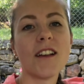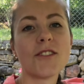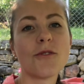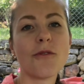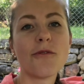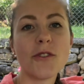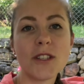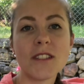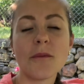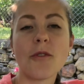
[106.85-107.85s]
So
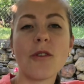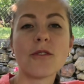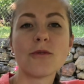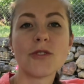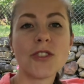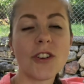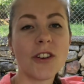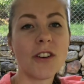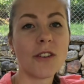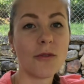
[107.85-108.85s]
first I'm going to
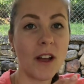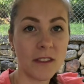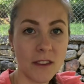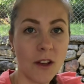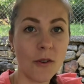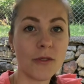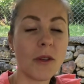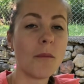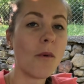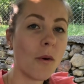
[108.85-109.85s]
share right now
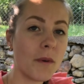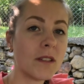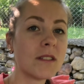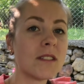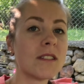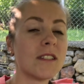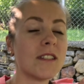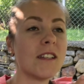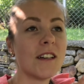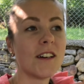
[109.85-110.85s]
the moment,
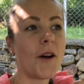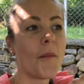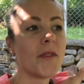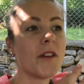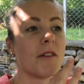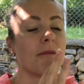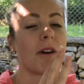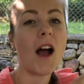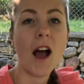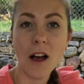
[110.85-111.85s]
the
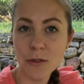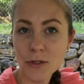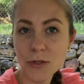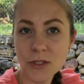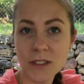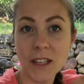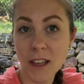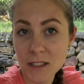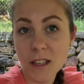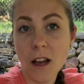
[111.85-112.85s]
house, the
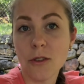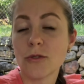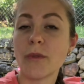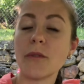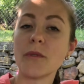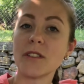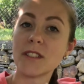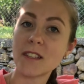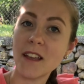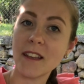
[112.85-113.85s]
guest house where we're
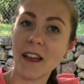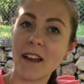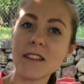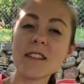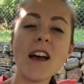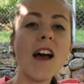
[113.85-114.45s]
staying at,